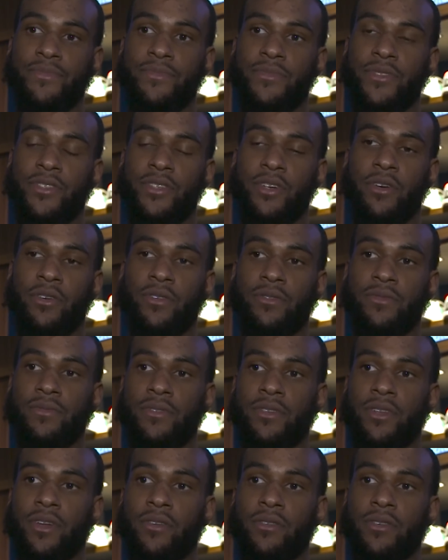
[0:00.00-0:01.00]
So,
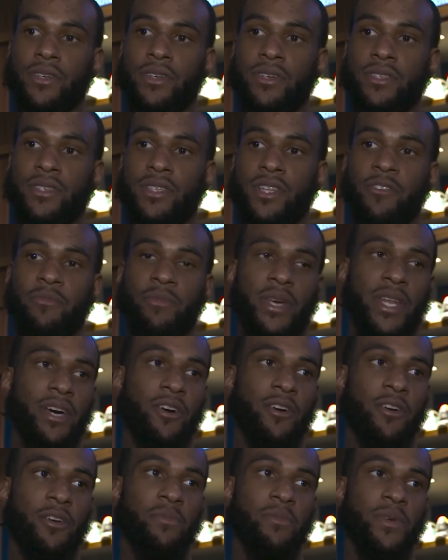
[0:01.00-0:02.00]
you know, it's love being
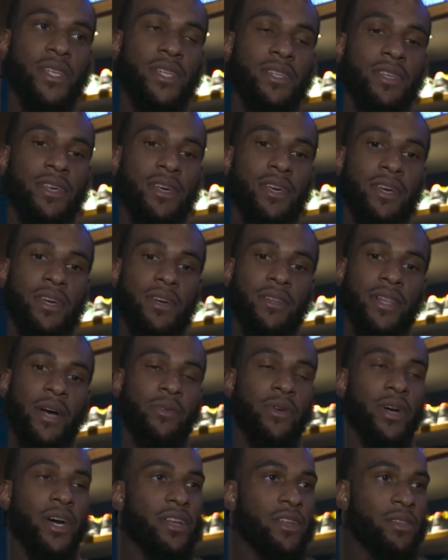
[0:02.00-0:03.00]
at home, and
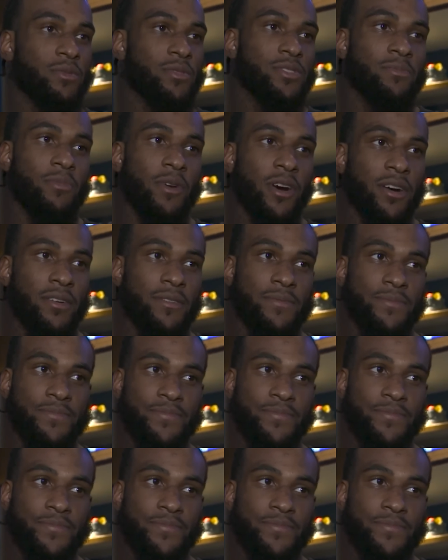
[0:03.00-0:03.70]
glad we got another one tomorrow.